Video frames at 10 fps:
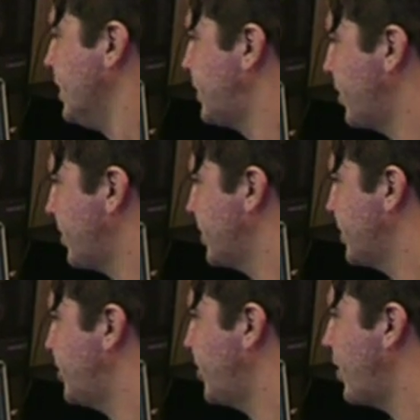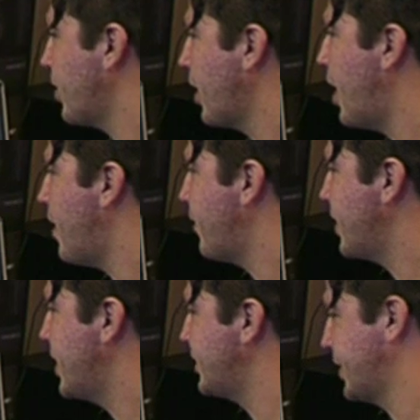So the
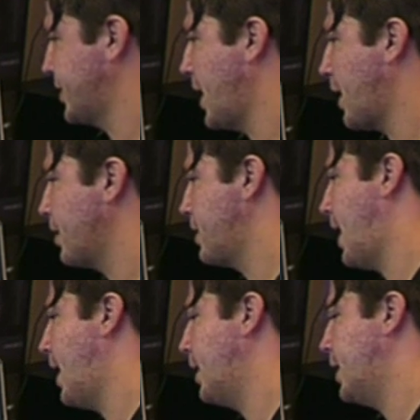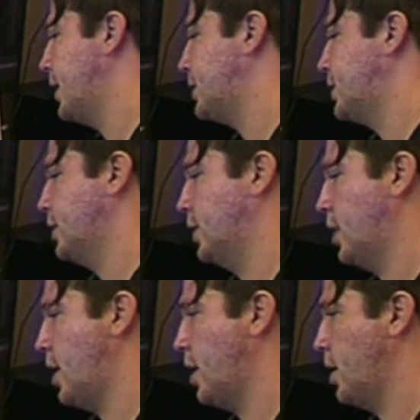StudioLive is exactly that. It's
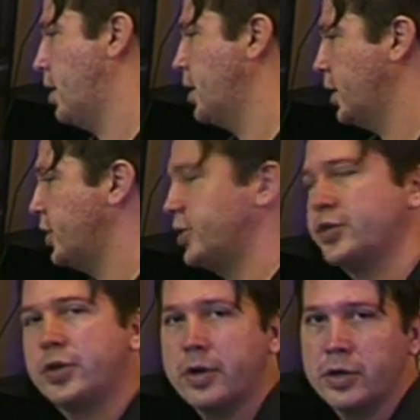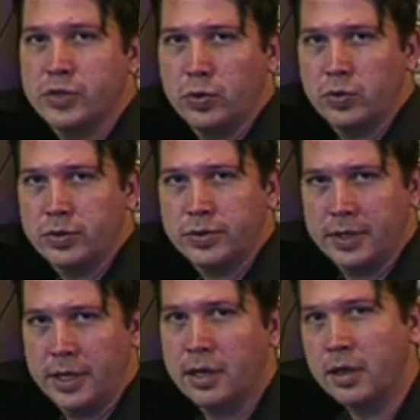studio tools
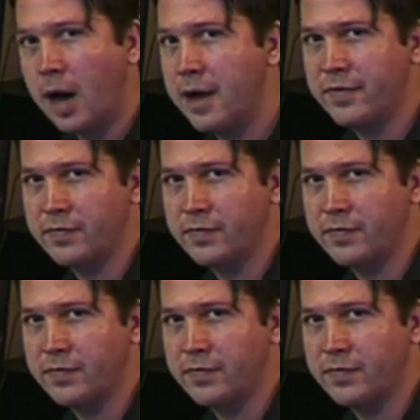in a live